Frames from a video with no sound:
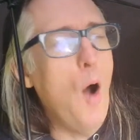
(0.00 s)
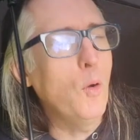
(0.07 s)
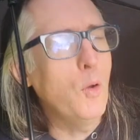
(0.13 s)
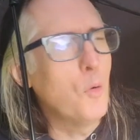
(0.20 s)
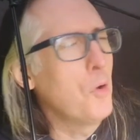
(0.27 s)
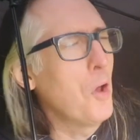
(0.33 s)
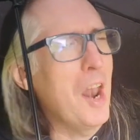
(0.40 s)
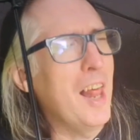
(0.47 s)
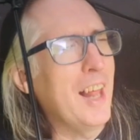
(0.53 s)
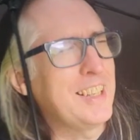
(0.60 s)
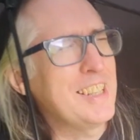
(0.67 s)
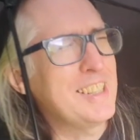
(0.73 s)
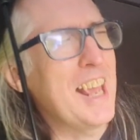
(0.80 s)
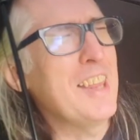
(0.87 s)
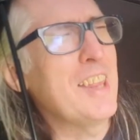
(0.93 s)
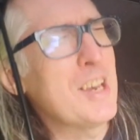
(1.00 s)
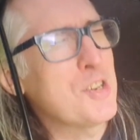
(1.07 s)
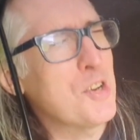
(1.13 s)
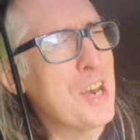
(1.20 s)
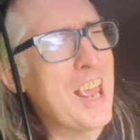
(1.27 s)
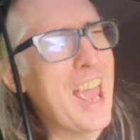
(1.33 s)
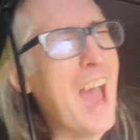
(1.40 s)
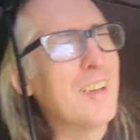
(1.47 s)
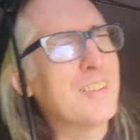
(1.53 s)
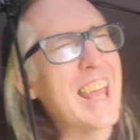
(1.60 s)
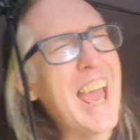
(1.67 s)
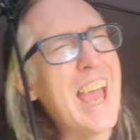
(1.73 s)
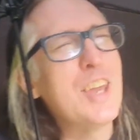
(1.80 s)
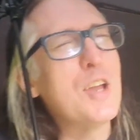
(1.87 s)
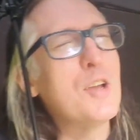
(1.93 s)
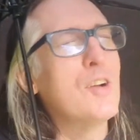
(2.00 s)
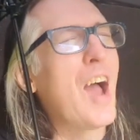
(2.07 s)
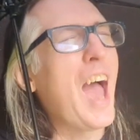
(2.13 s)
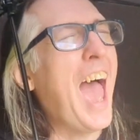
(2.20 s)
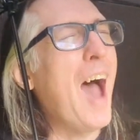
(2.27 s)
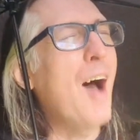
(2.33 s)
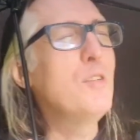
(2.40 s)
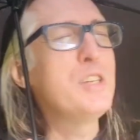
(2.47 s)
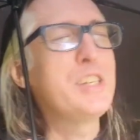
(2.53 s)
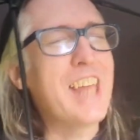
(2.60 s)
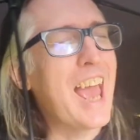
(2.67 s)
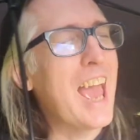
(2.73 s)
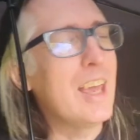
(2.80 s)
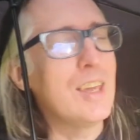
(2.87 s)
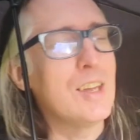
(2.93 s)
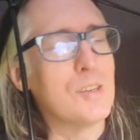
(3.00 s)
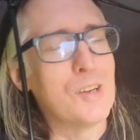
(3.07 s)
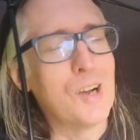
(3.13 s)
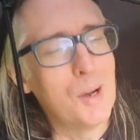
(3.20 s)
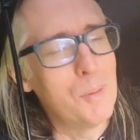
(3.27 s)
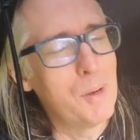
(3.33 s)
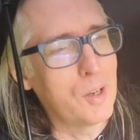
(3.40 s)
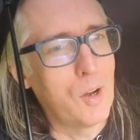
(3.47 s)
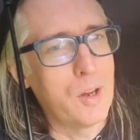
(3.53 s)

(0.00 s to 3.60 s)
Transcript: Oh, you're not allowed to say that, Johnny. How dare you? How dare you? Oh my God.